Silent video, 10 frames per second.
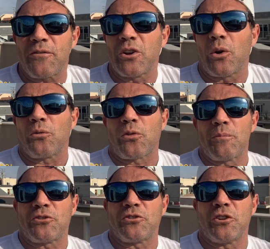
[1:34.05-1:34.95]
you know, from
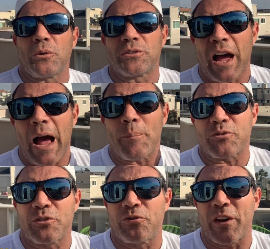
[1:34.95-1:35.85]
this, you know,
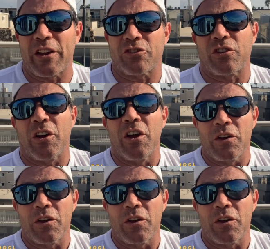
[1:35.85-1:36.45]
adoption phase to,